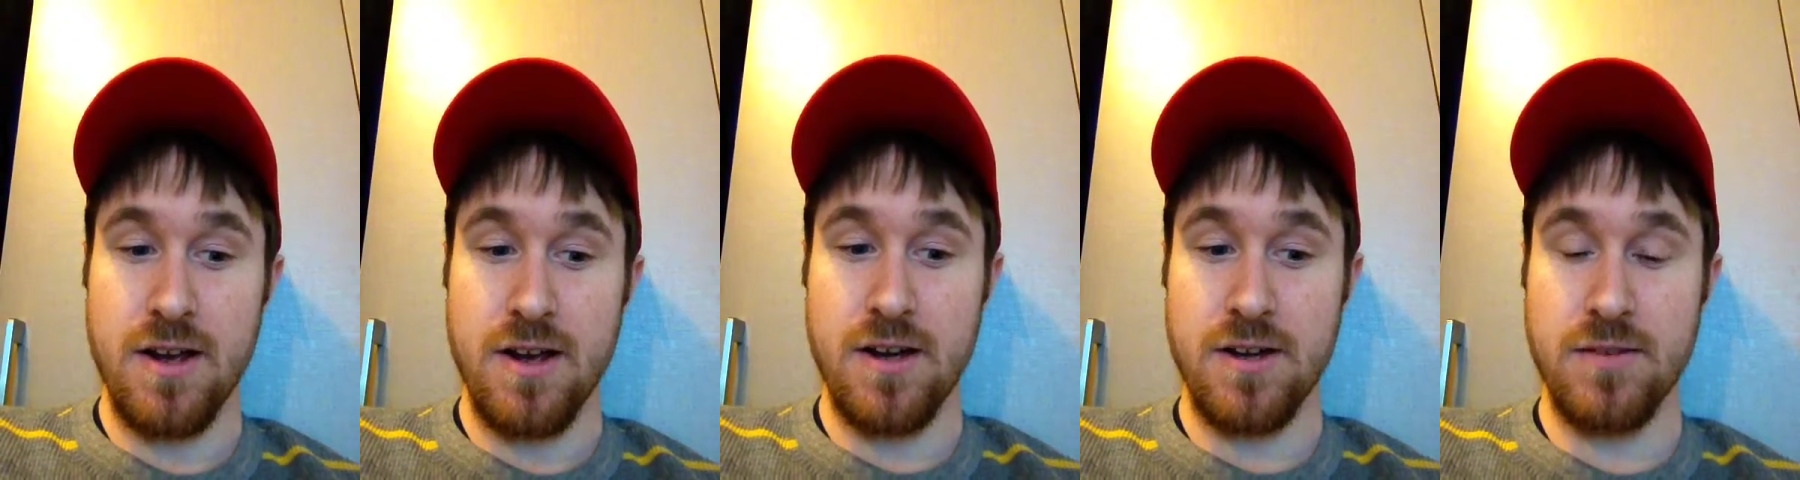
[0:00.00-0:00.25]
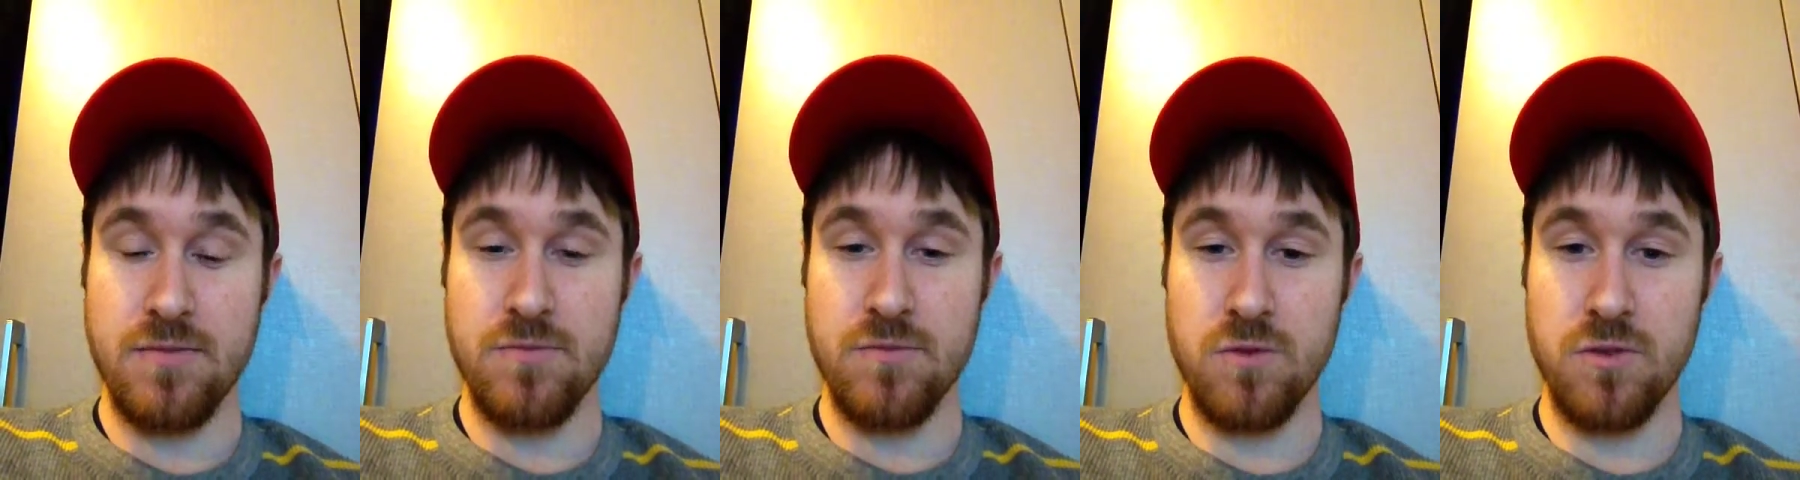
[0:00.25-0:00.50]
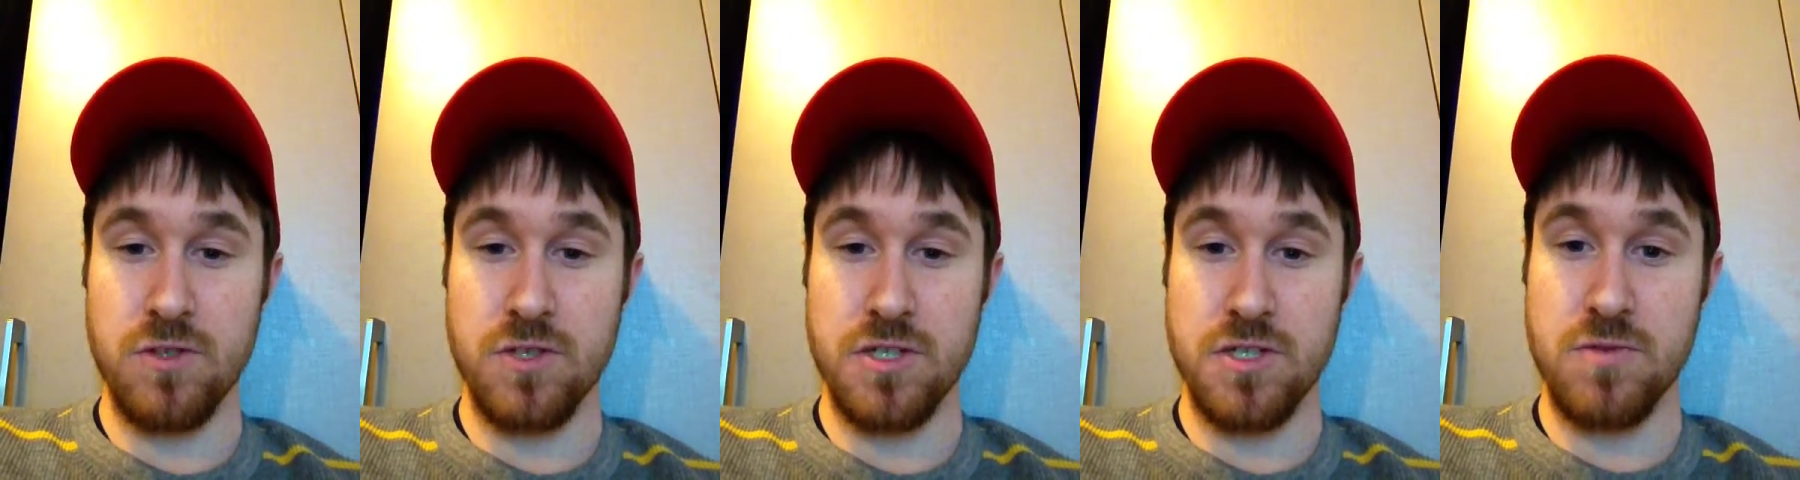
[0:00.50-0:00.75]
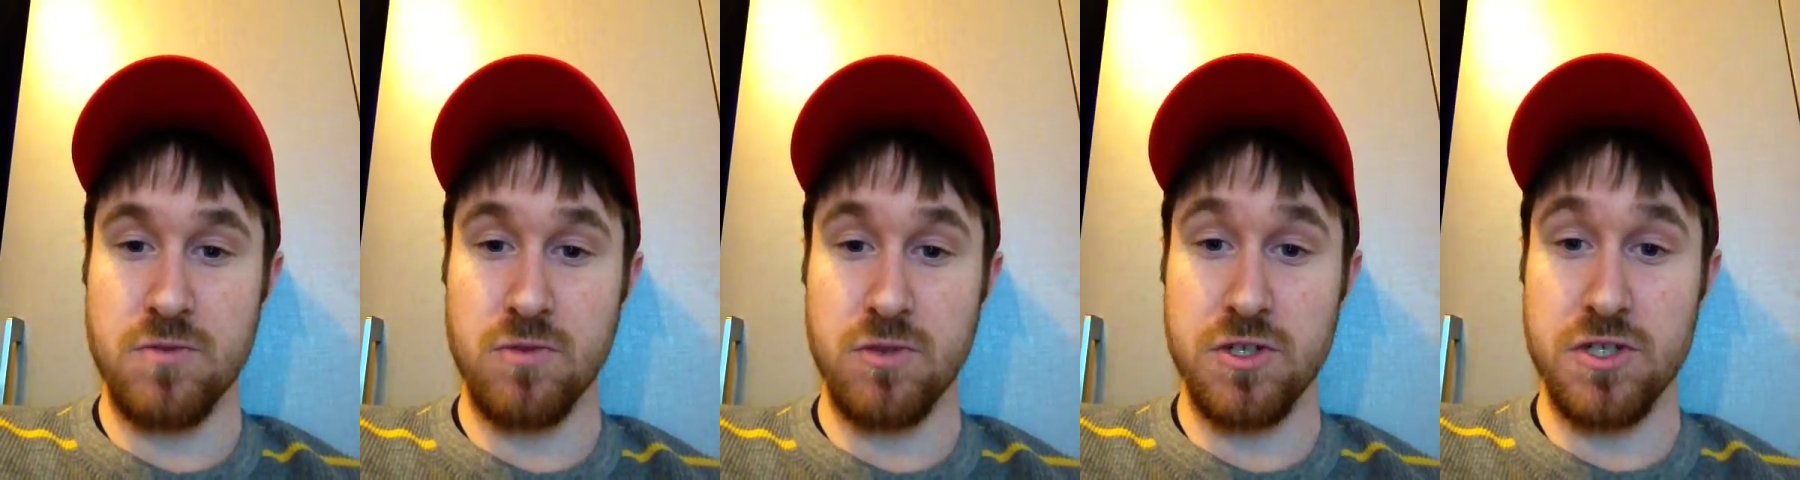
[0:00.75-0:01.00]
We'll
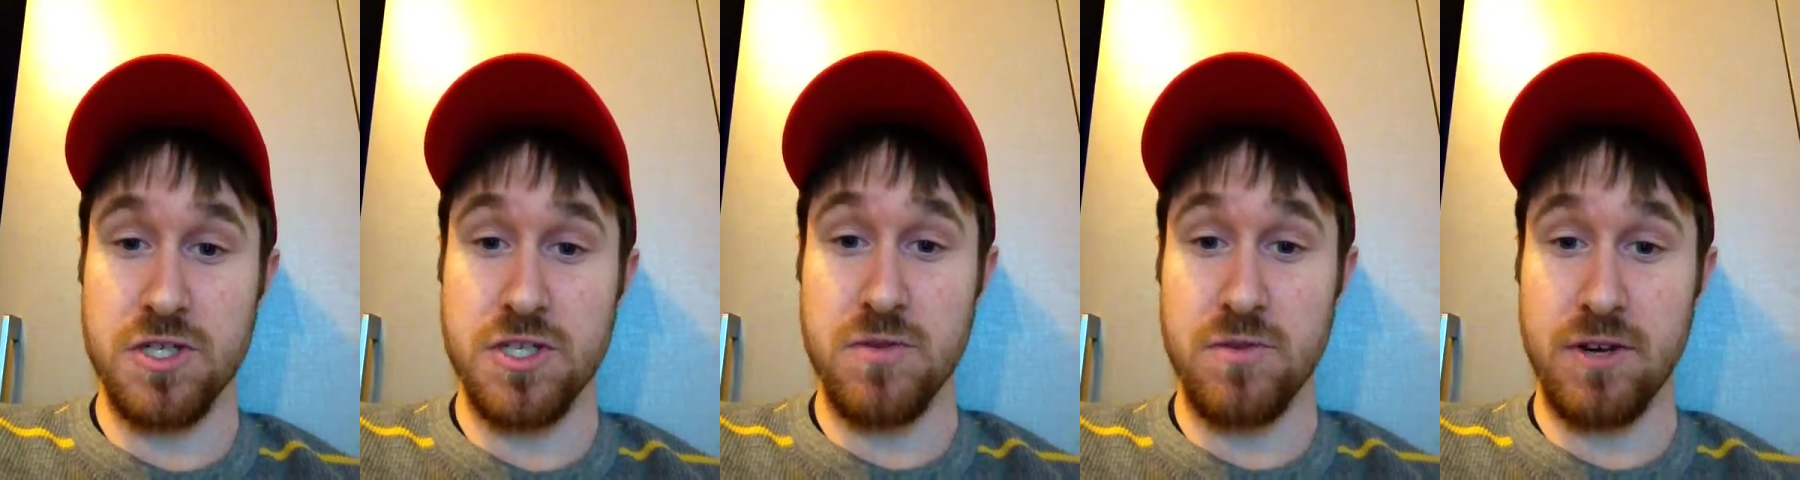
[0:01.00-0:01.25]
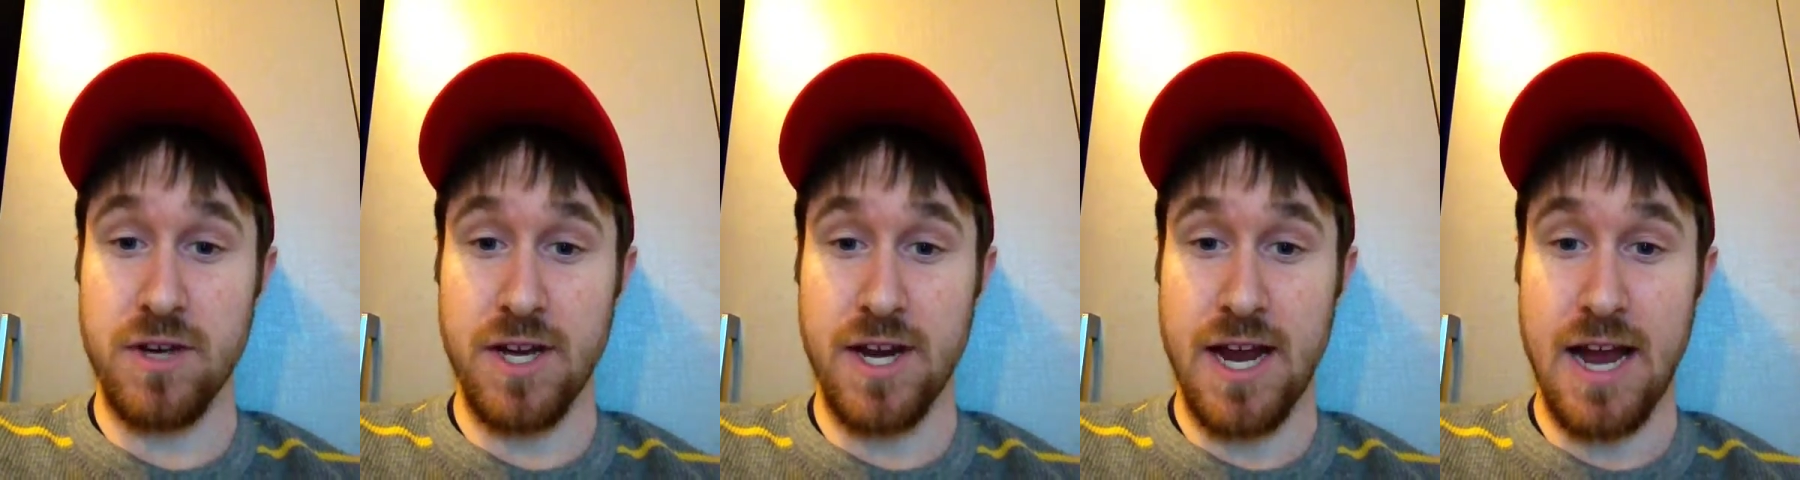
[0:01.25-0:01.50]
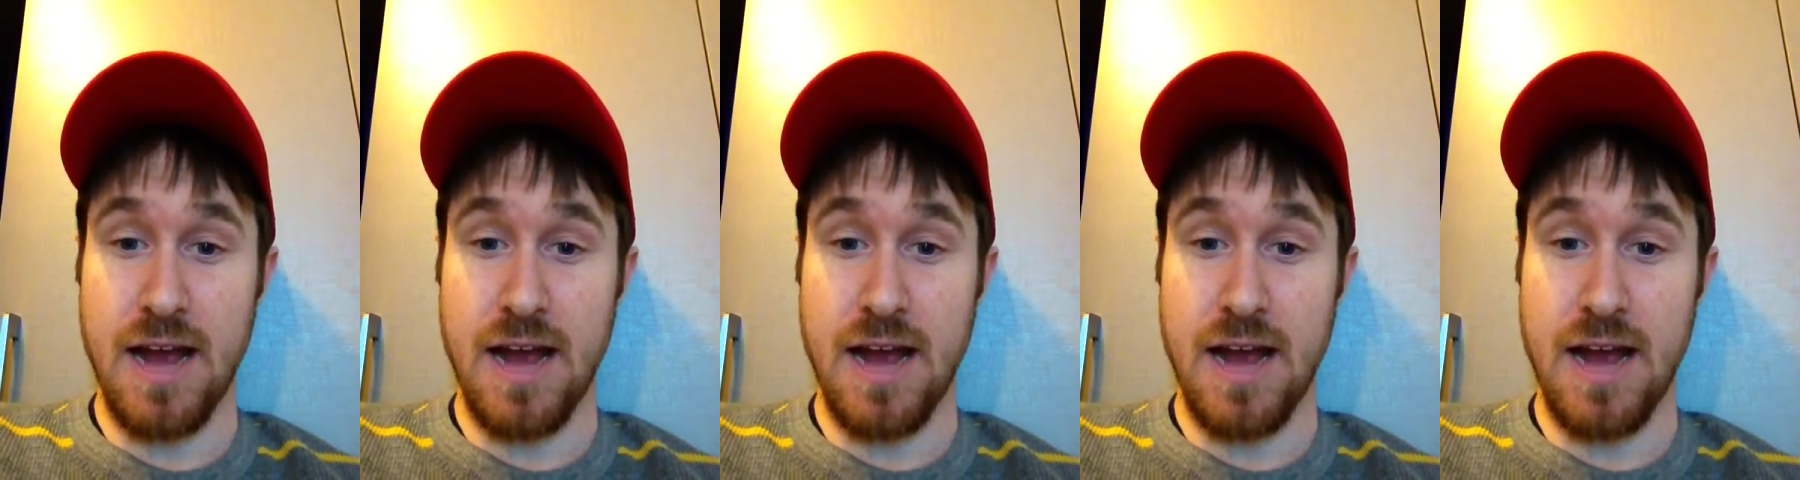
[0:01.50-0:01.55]
just see what kind